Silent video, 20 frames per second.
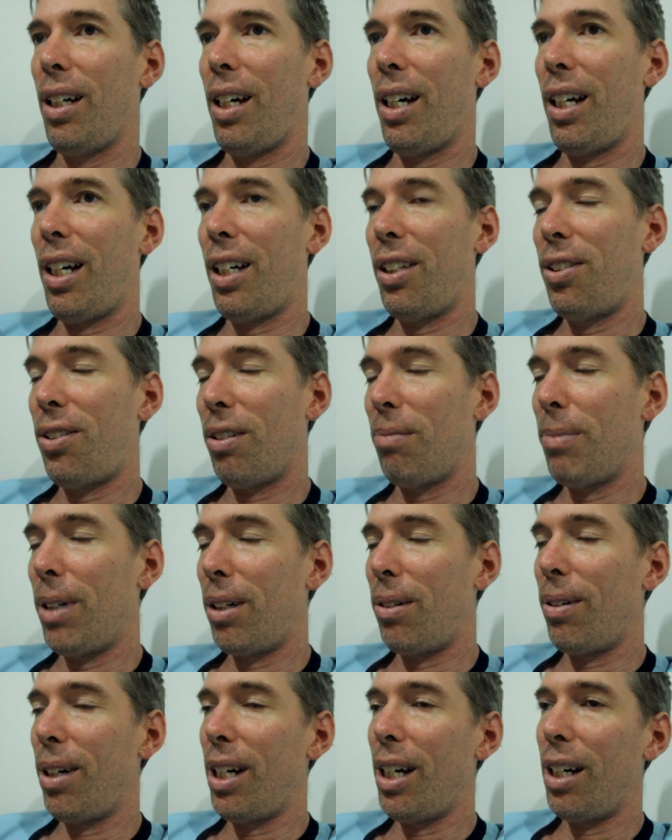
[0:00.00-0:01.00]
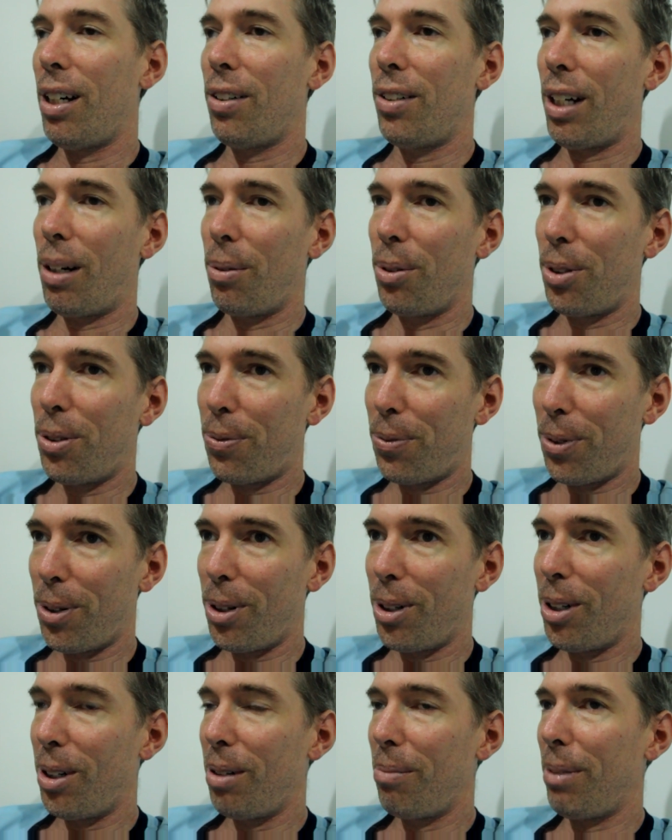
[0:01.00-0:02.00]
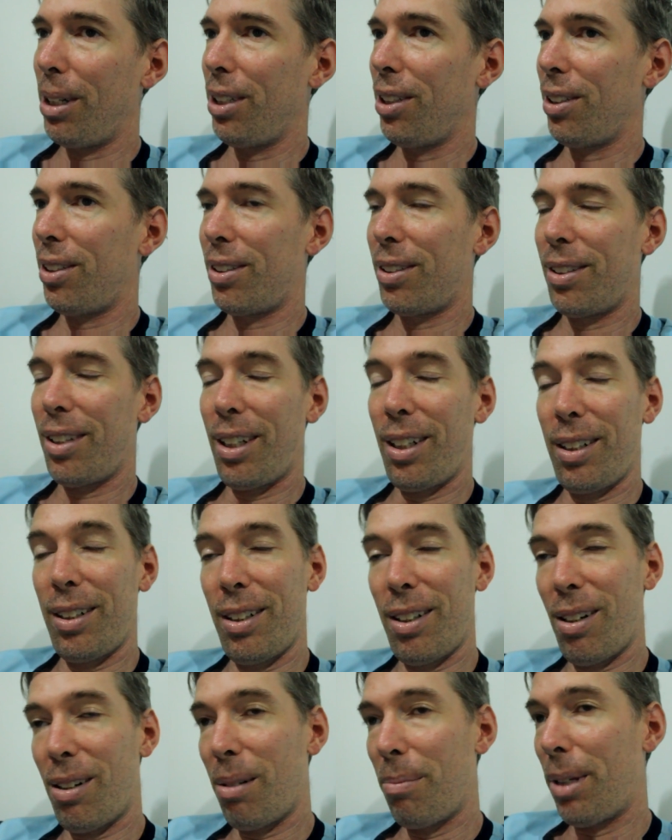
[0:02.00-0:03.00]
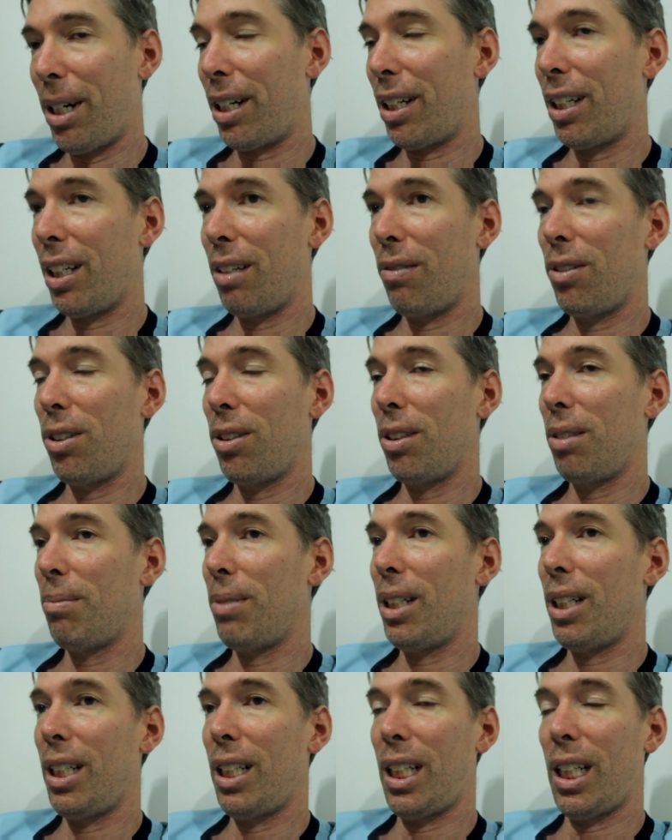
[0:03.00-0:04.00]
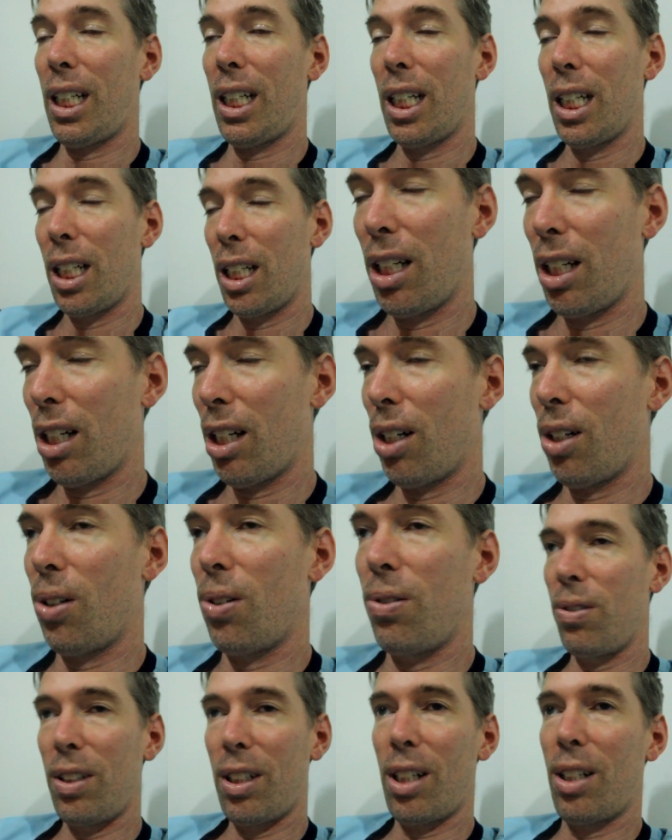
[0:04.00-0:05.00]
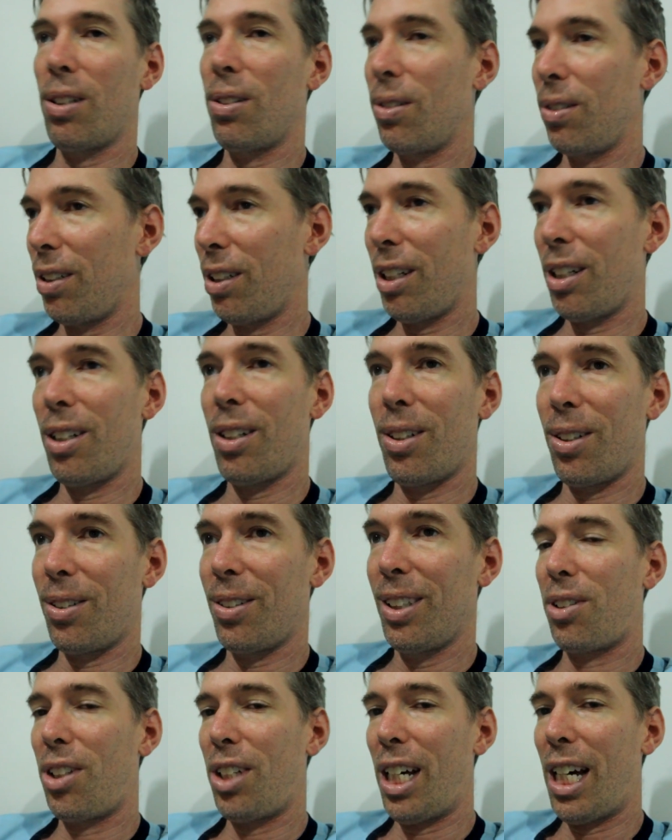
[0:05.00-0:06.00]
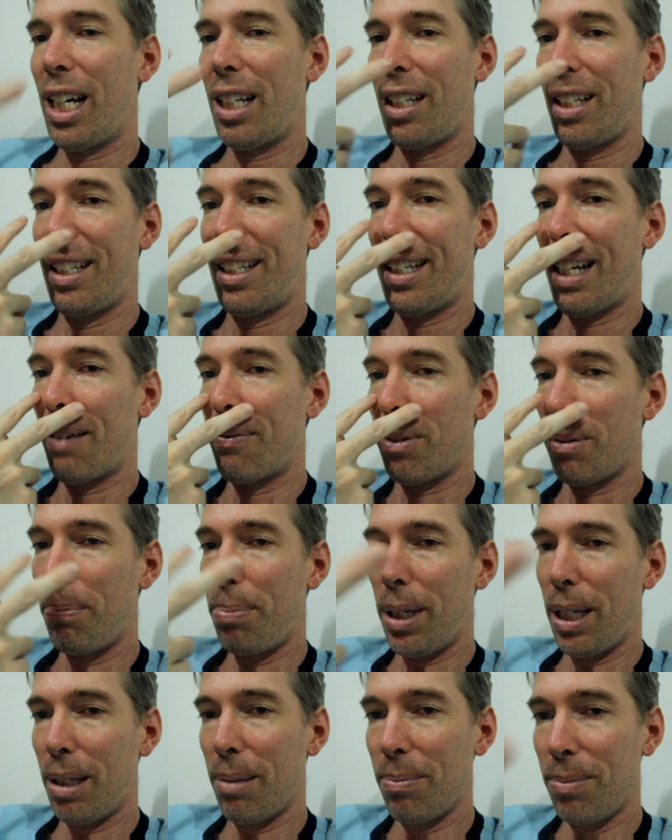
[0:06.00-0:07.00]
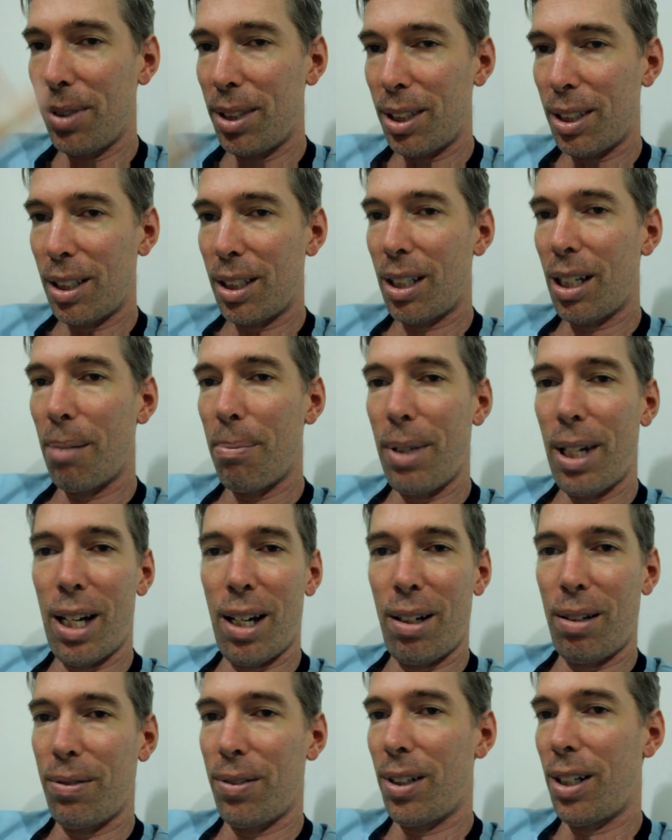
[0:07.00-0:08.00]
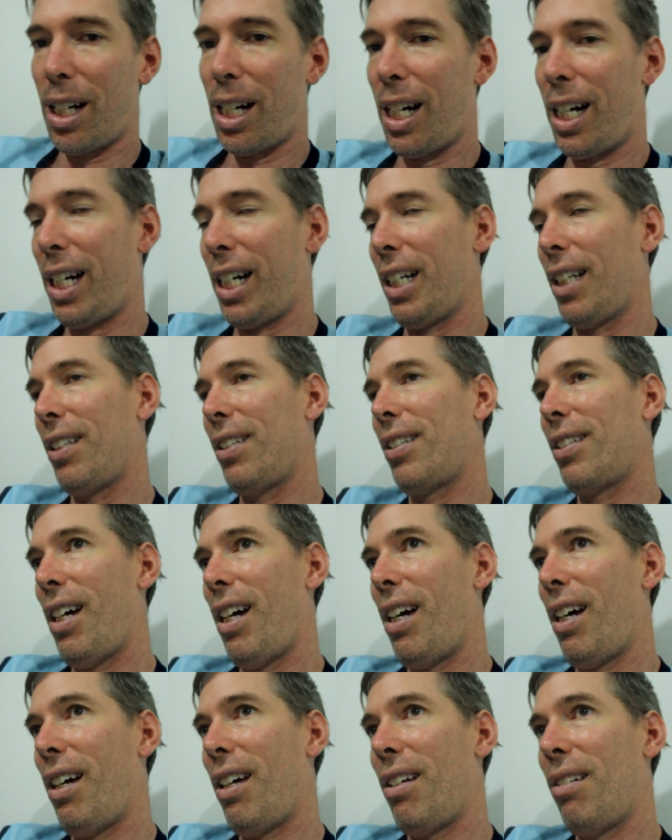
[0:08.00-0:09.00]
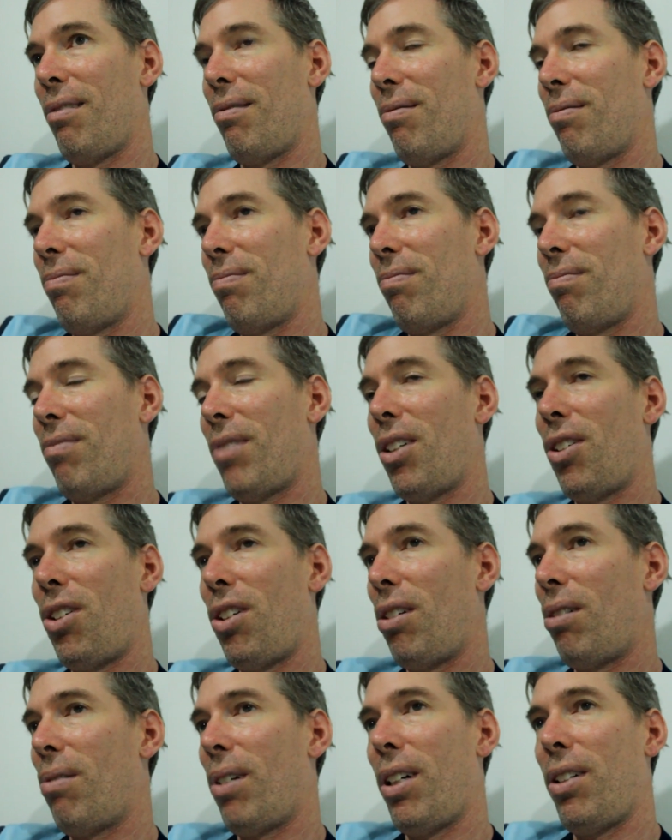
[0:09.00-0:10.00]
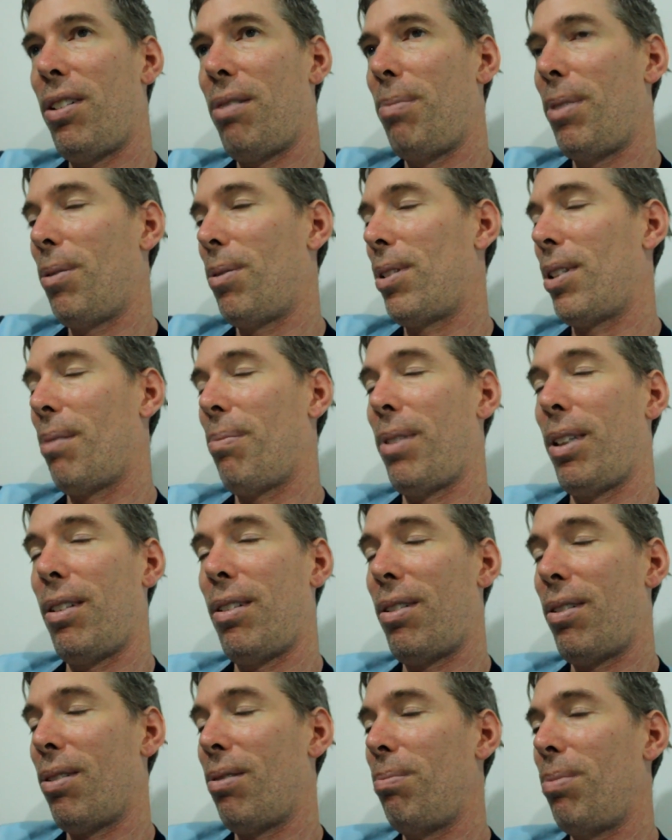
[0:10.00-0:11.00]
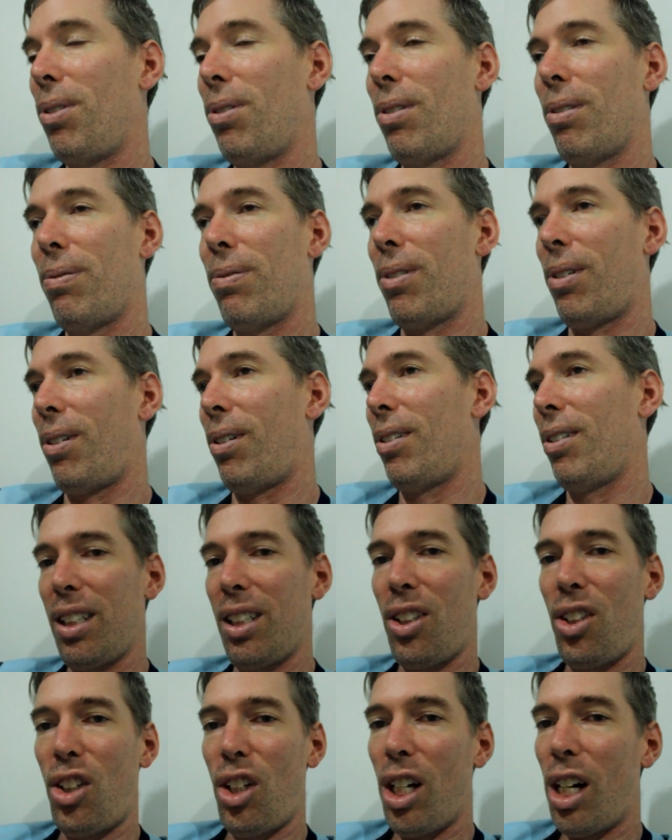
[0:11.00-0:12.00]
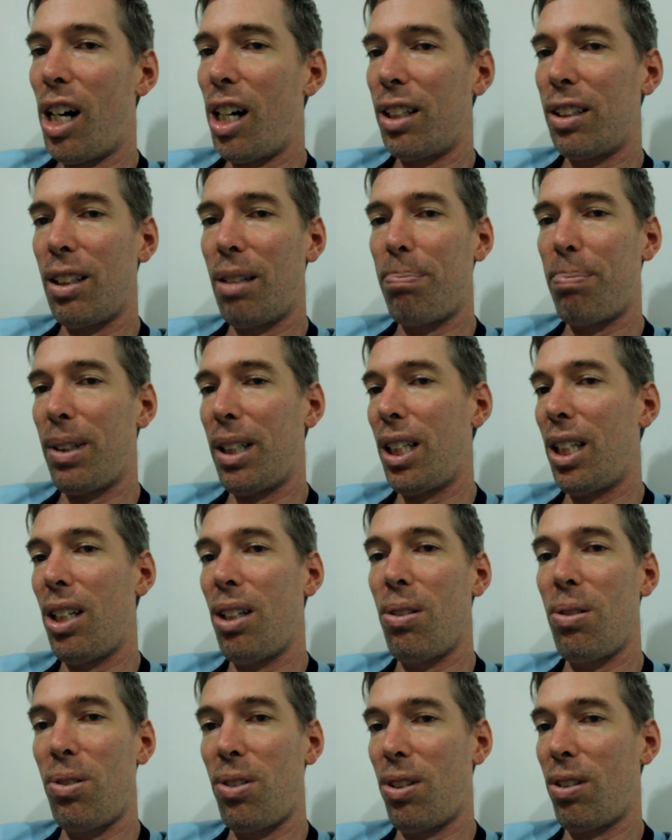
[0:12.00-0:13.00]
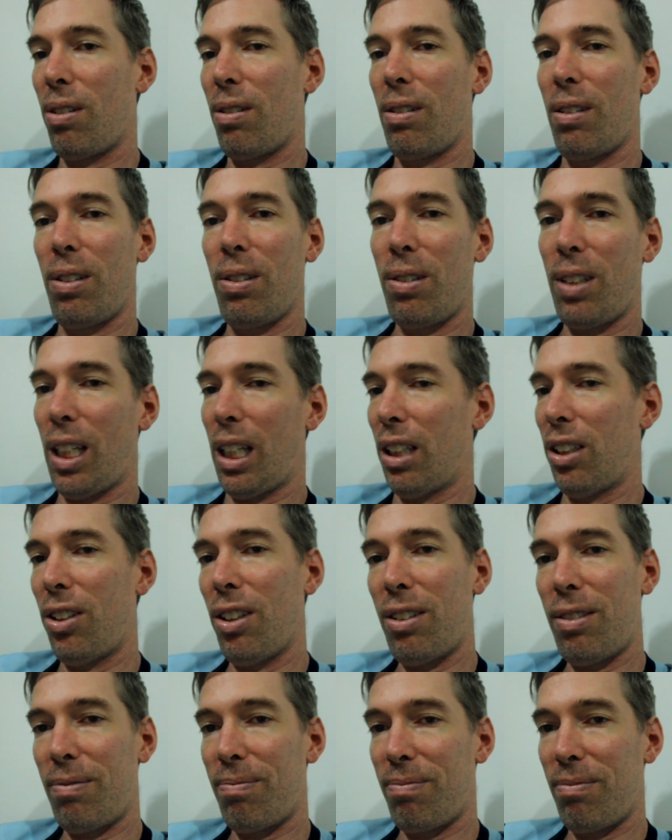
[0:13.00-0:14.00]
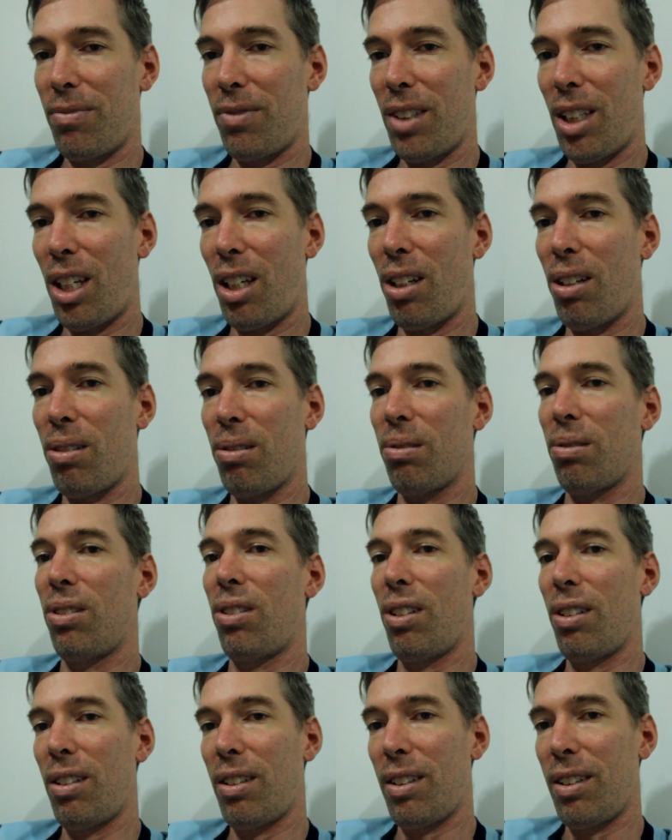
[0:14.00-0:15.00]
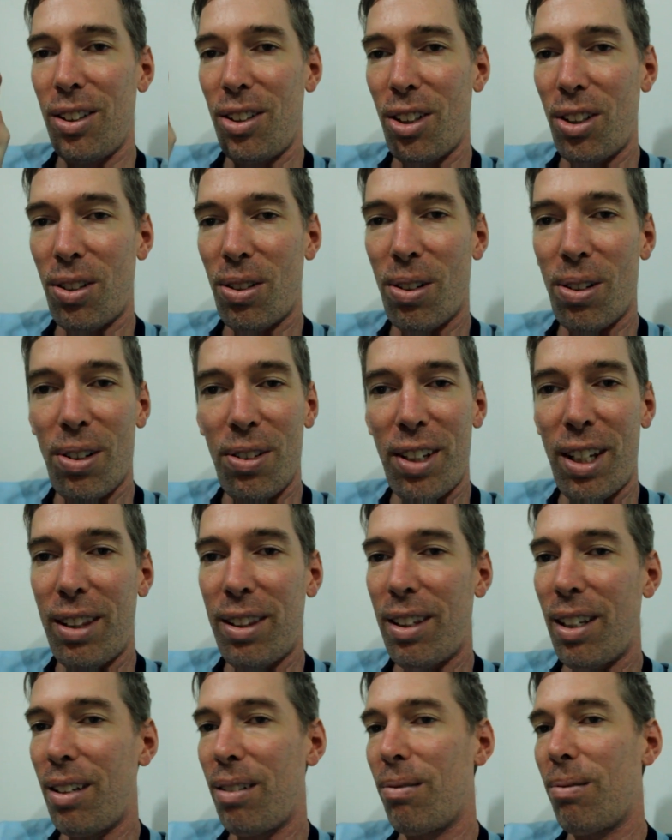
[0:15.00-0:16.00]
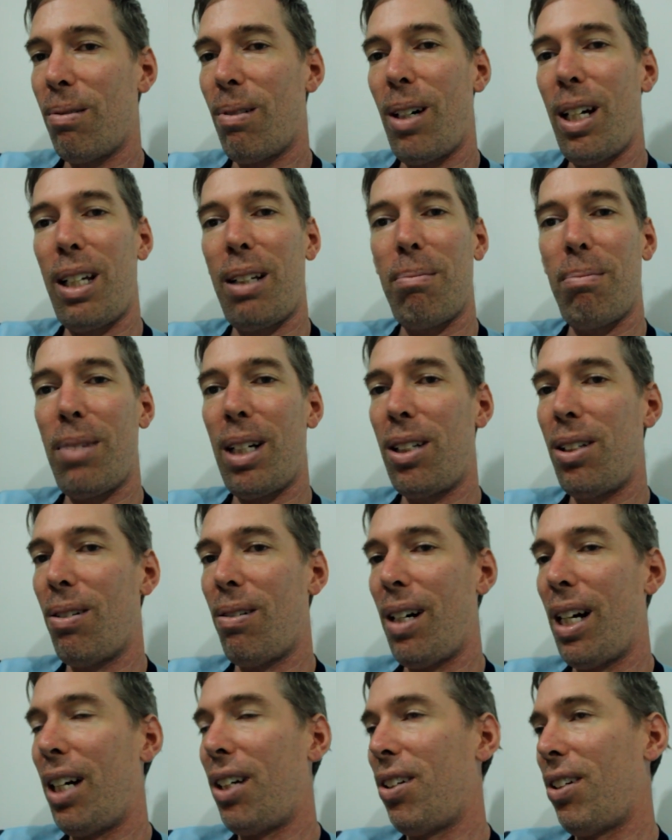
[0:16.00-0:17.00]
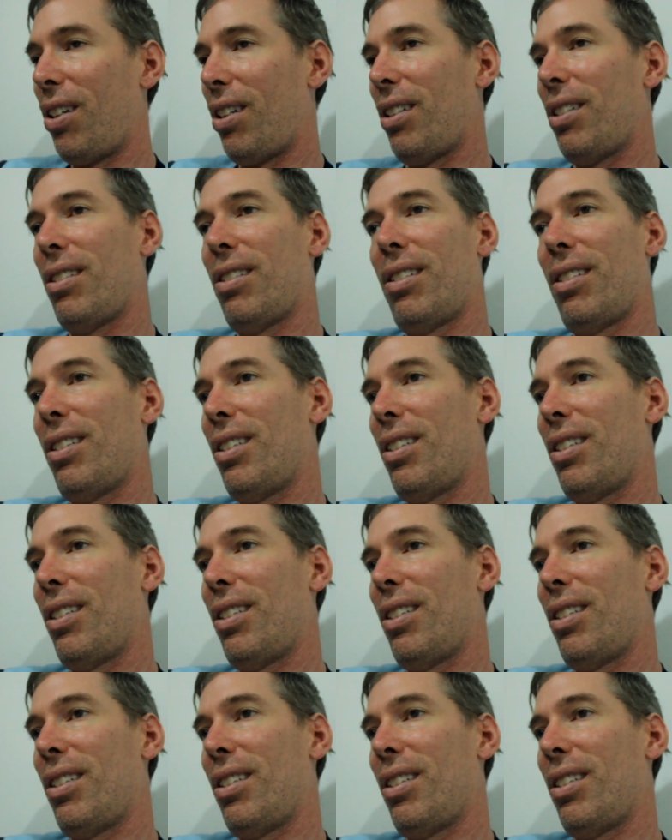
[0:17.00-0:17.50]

And I stood my ground. I was firm. I just said, no, I'm not going to give you any money. No, no, no. She had the devil beams coming out of her eyes. And then she graced me with something so beautiful. She hawked up a huge loogie, just huge. Just hurled that thing right in my direction.